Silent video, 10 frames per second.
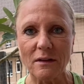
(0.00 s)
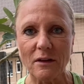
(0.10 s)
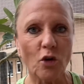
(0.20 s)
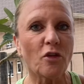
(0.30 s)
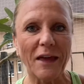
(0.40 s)

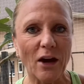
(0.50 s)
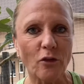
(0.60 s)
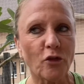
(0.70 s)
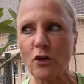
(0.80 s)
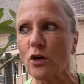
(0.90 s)
They're there,
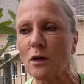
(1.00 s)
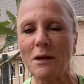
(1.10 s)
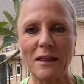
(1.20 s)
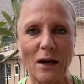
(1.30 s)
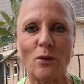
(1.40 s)
they're still going to
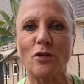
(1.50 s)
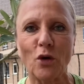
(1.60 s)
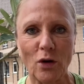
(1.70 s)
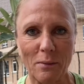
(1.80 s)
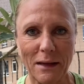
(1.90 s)
be there in
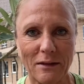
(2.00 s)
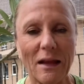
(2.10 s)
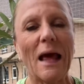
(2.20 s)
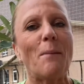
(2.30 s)
30 minutes.